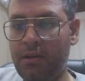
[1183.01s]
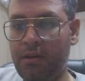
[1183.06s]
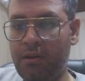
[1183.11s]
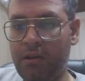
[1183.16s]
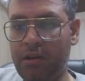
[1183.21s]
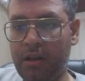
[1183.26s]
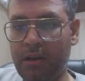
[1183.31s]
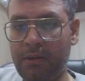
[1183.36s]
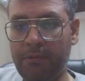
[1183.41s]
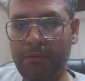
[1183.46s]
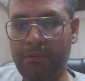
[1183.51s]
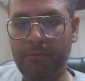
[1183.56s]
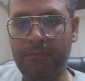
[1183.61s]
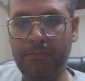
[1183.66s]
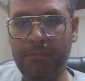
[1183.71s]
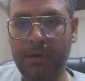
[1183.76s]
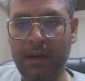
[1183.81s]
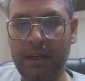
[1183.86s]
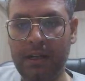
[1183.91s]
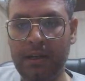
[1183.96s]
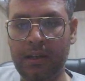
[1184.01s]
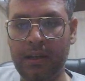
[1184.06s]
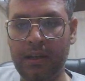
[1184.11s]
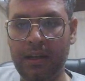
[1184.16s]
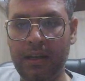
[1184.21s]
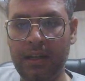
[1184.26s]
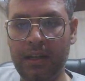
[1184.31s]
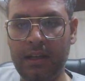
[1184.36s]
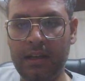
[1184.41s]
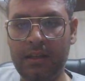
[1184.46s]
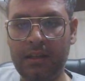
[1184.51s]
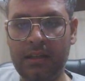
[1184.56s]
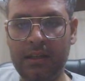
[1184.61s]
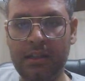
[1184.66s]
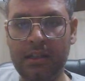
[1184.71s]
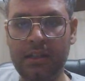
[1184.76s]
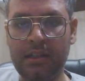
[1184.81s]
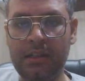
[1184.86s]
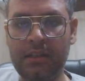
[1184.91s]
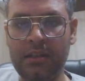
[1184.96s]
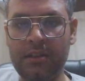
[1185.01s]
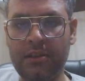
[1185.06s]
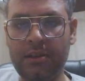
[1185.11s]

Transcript: Okay, but here he